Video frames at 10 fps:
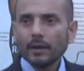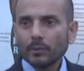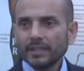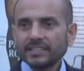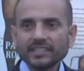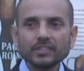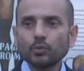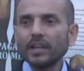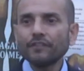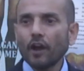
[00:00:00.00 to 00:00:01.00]
when he says in
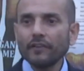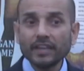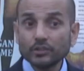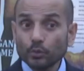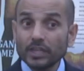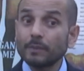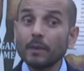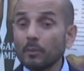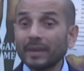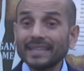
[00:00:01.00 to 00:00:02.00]
25 years all these
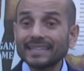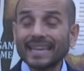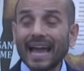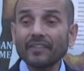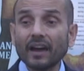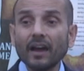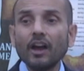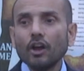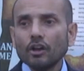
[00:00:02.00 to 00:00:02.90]
people begin to gather,